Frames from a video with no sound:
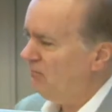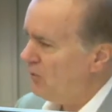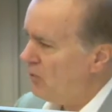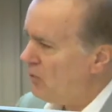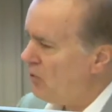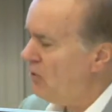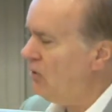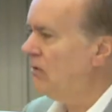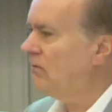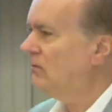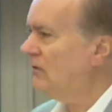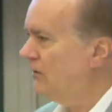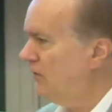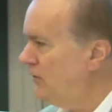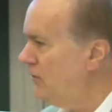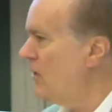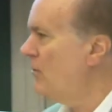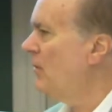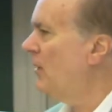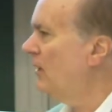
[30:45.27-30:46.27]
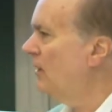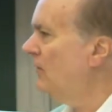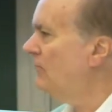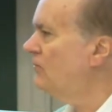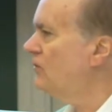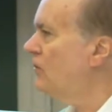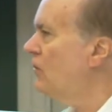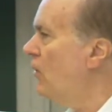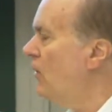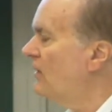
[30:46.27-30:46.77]
more cumulative
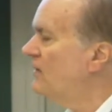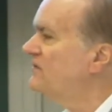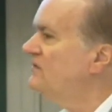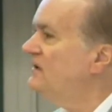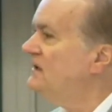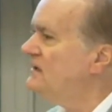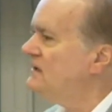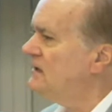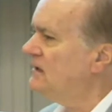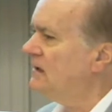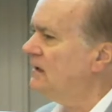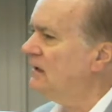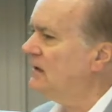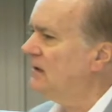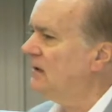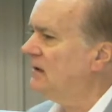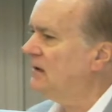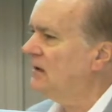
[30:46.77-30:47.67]
talk, CT.